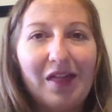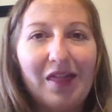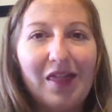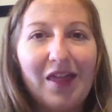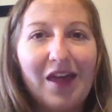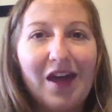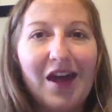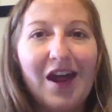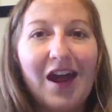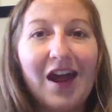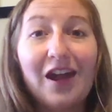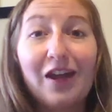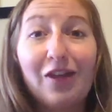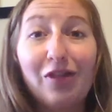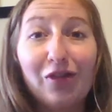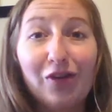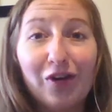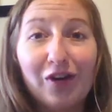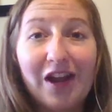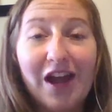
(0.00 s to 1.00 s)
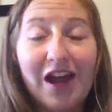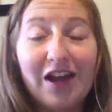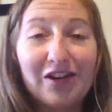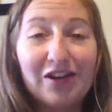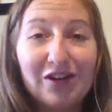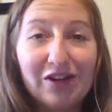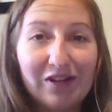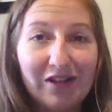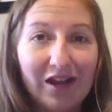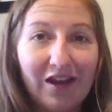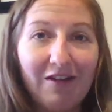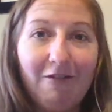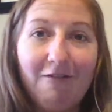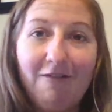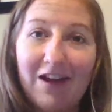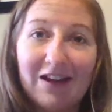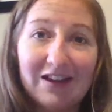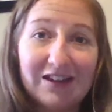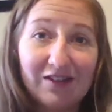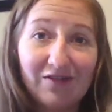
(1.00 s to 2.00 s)
that I can learn how to do that
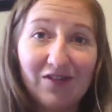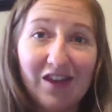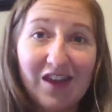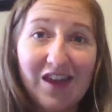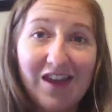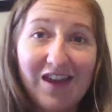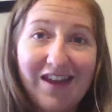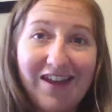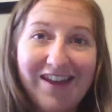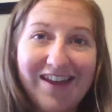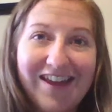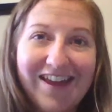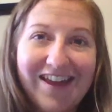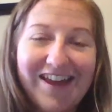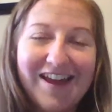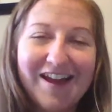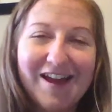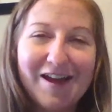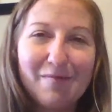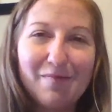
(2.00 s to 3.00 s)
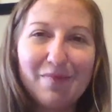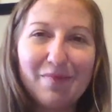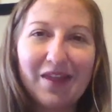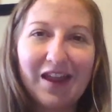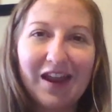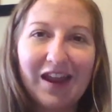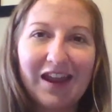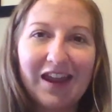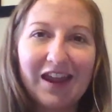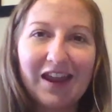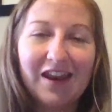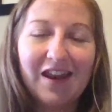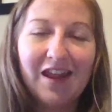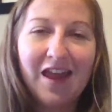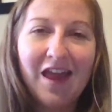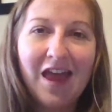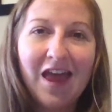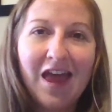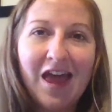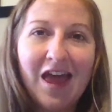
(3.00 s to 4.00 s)
effectively, that I can
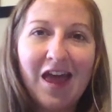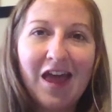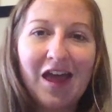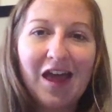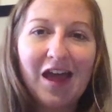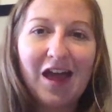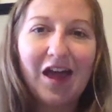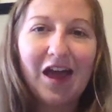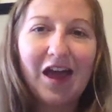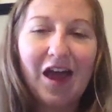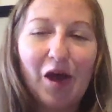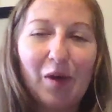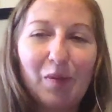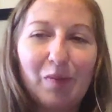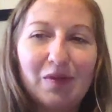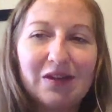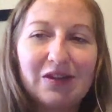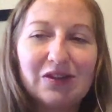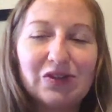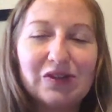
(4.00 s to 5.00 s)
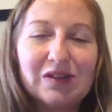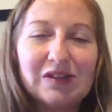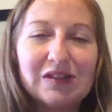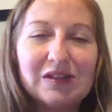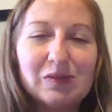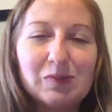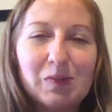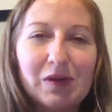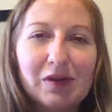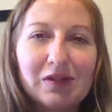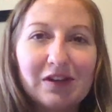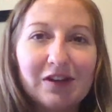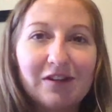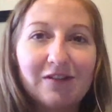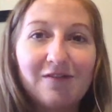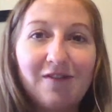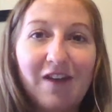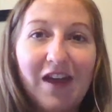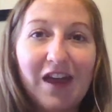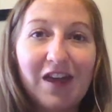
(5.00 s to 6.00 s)
help these students build their
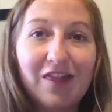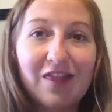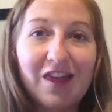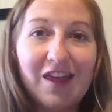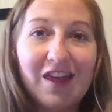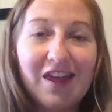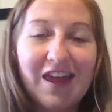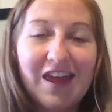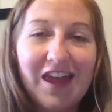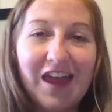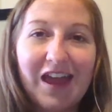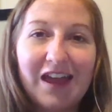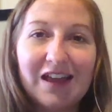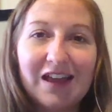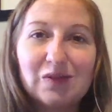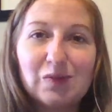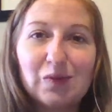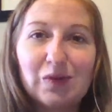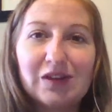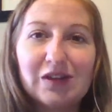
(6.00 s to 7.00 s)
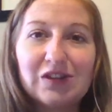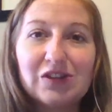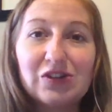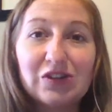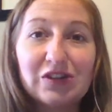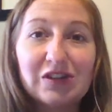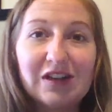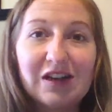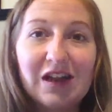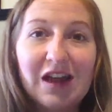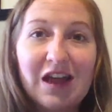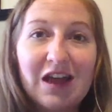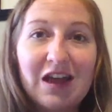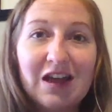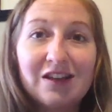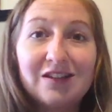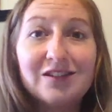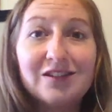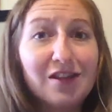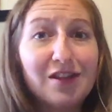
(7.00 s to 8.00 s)
faith as well as learn
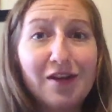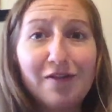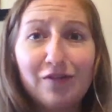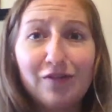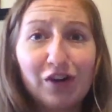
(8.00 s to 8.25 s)
to love